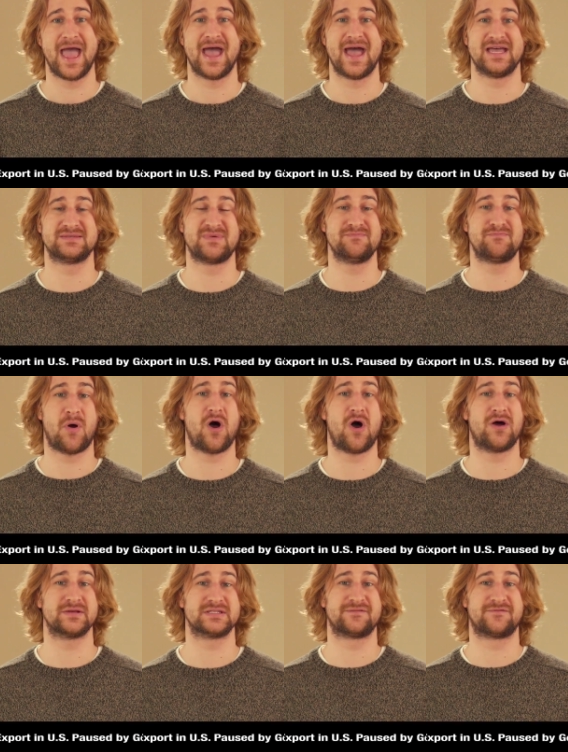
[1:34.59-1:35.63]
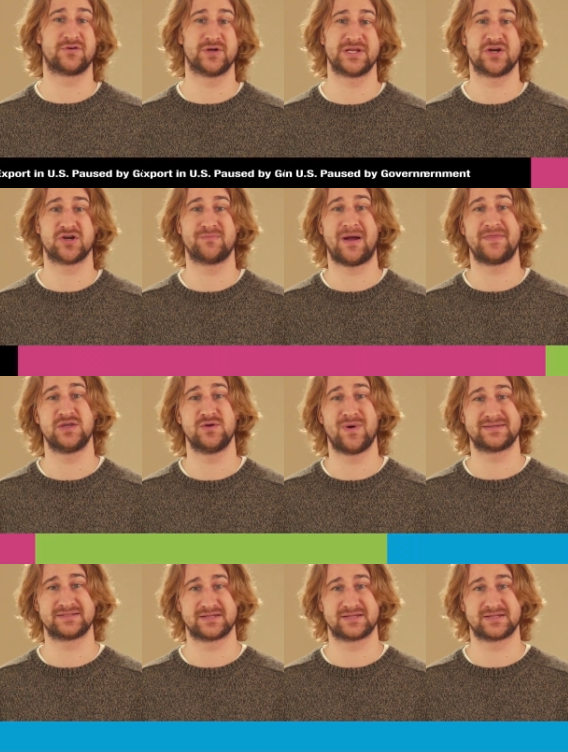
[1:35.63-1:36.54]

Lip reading: has been paused for a year by the U.S.